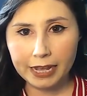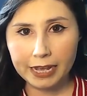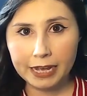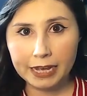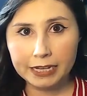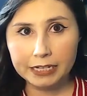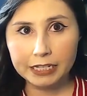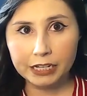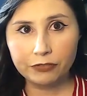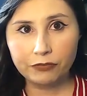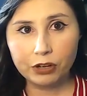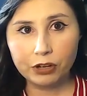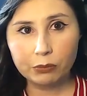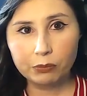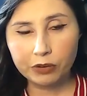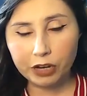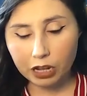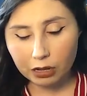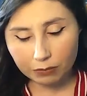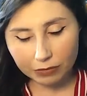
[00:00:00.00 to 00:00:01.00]
and if
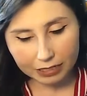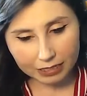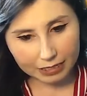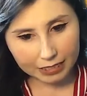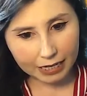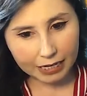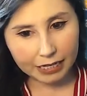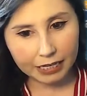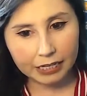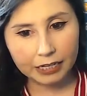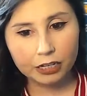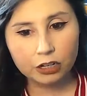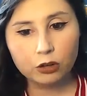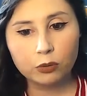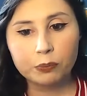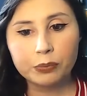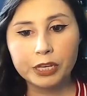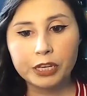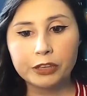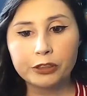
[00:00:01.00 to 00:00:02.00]
I'm not mistaken,
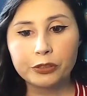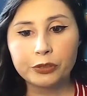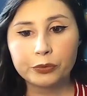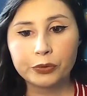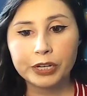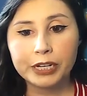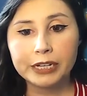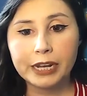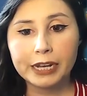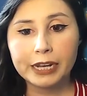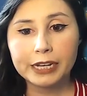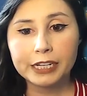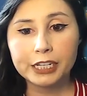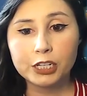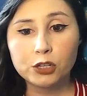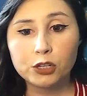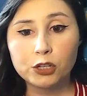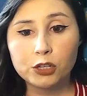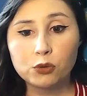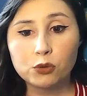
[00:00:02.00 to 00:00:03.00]
it'll be
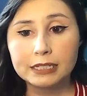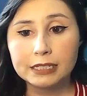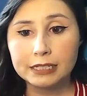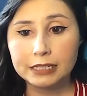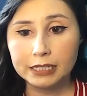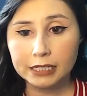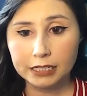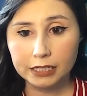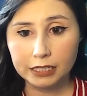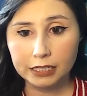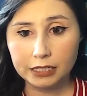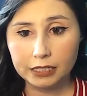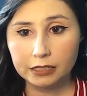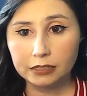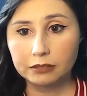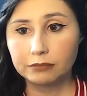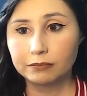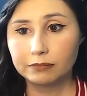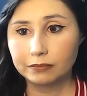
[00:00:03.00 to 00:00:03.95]
391D.